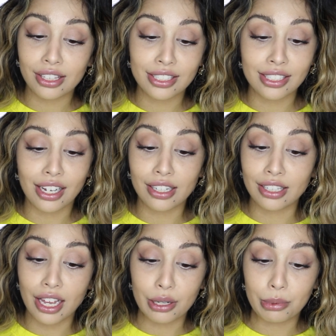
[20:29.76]
this is a
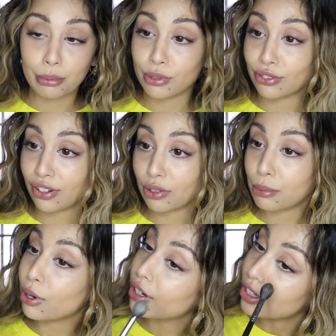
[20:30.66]
lot of people's favorite
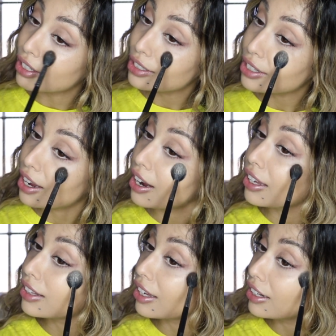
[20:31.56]
part, is
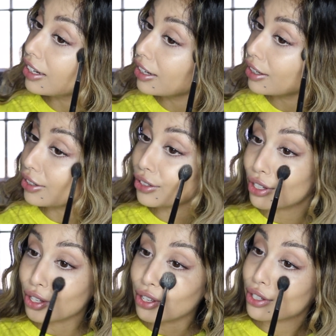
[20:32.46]
highlighting.
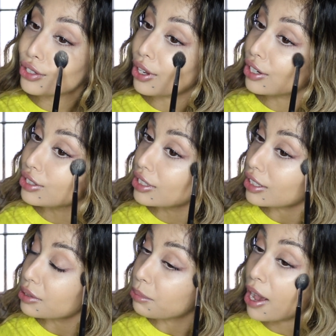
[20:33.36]
So I just like
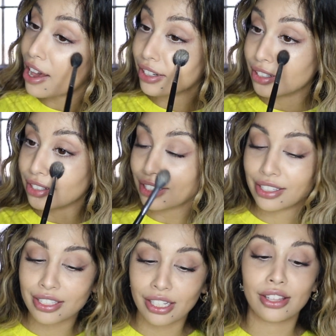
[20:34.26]
to pat it into the
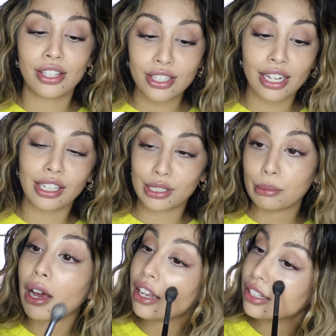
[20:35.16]
skin. This I like to
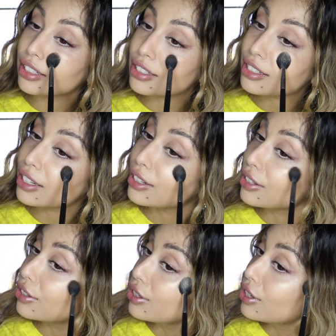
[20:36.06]
pat into the skin.
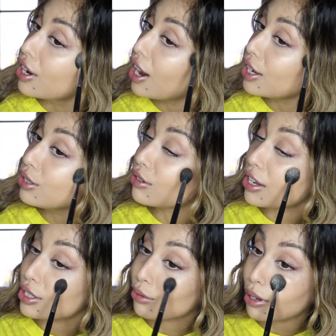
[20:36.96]
I do
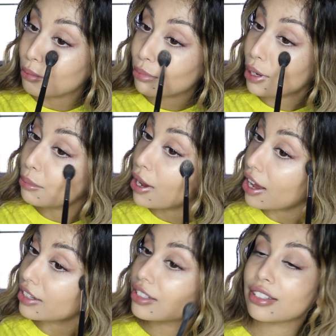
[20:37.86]
not swipe, I
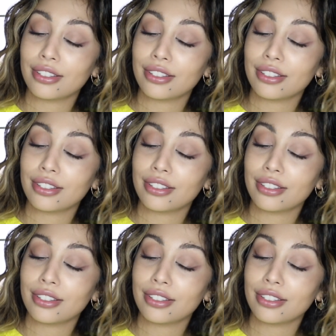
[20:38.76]
pat.